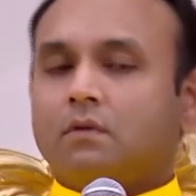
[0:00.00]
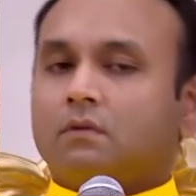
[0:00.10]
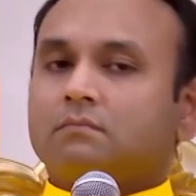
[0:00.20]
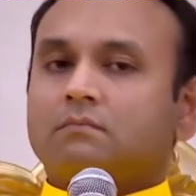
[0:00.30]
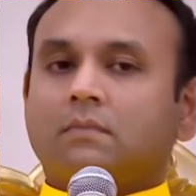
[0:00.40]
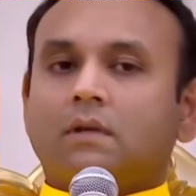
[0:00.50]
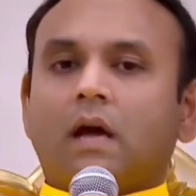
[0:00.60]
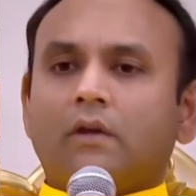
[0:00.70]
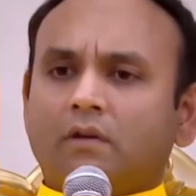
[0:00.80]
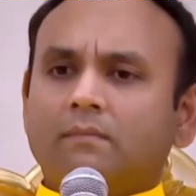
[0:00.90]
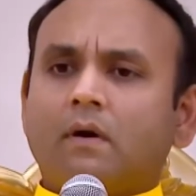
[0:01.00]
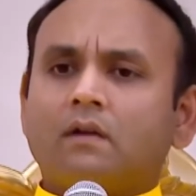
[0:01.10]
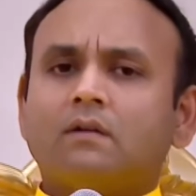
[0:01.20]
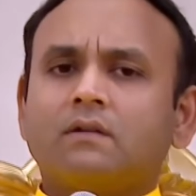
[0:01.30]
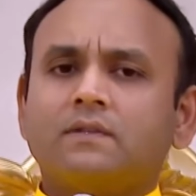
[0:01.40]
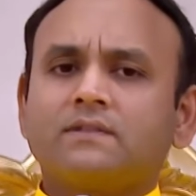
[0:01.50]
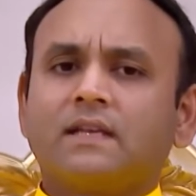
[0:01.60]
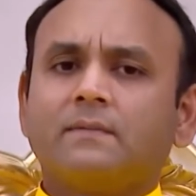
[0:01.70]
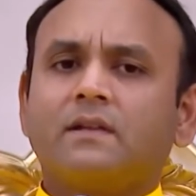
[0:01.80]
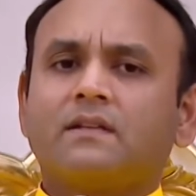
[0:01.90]
No. You are born out of
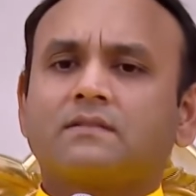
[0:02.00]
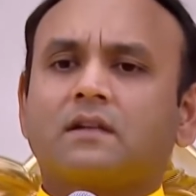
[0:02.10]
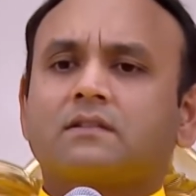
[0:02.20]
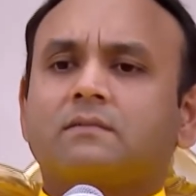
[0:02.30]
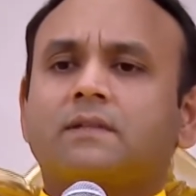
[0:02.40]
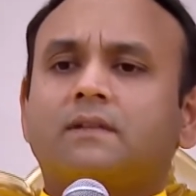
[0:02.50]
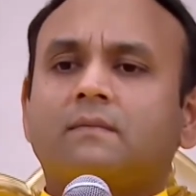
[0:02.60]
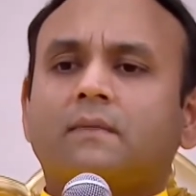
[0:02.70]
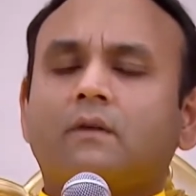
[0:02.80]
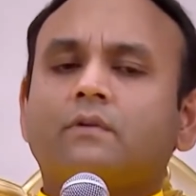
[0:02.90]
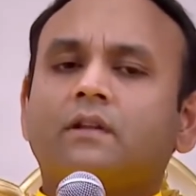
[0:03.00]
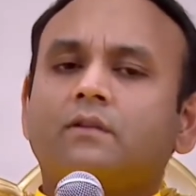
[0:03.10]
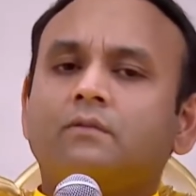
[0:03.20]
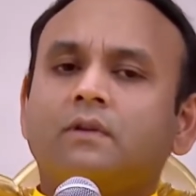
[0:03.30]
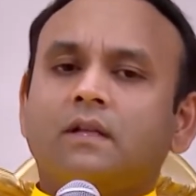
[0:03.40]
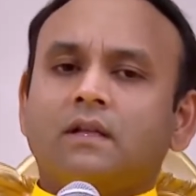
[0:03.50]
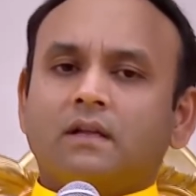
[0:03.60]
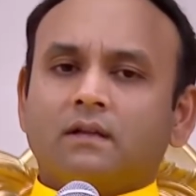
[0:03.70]
the same Grihasthashrama dharma. How can you